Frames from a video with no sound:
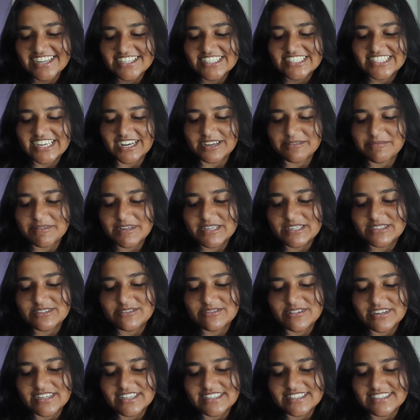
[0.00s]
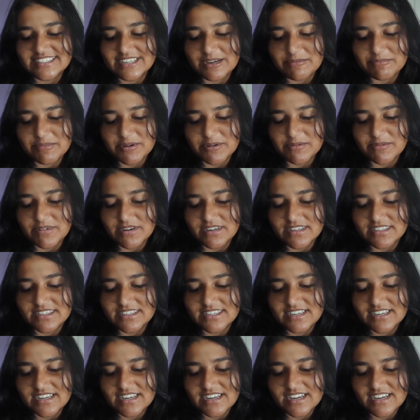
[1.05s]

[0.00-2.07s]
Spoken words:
Checkmate duet number one.